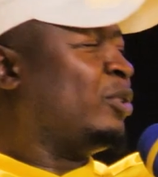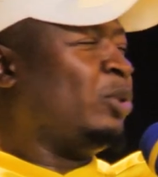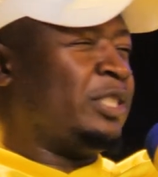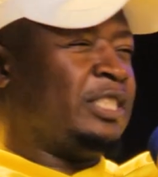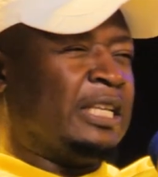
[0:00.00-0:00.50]

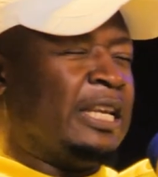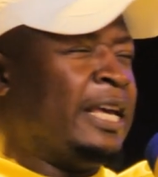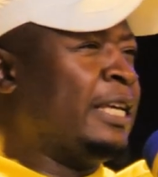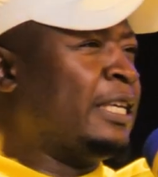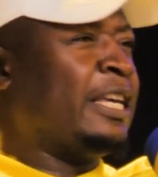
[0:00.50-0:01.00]
Coach
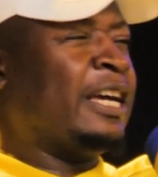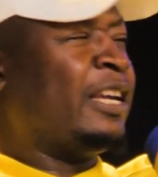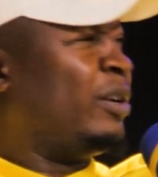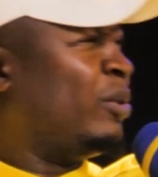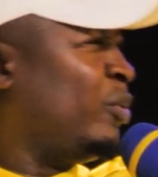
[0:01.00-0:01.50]
Chilengi,
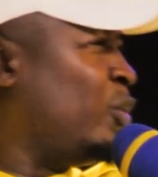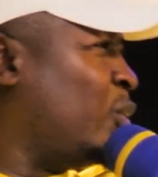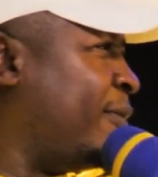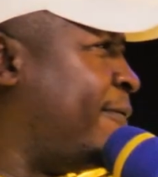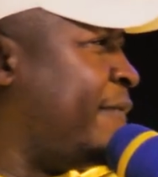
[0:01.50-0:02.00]
and you
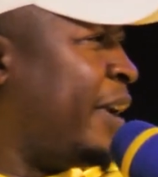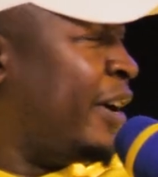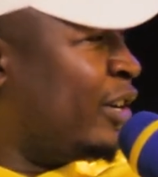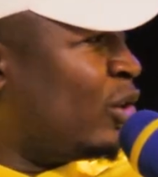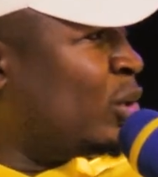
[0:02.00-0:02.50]
were
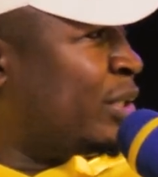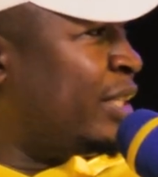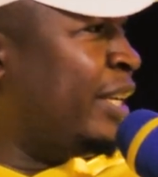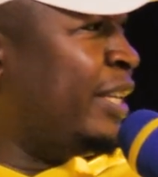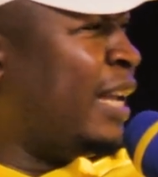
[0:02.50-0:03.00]
firing all
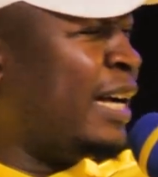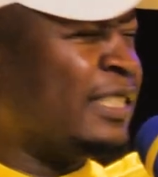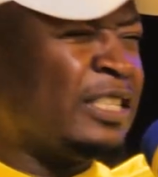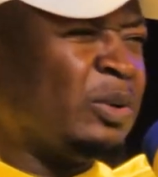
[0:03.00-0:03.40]
cylinders.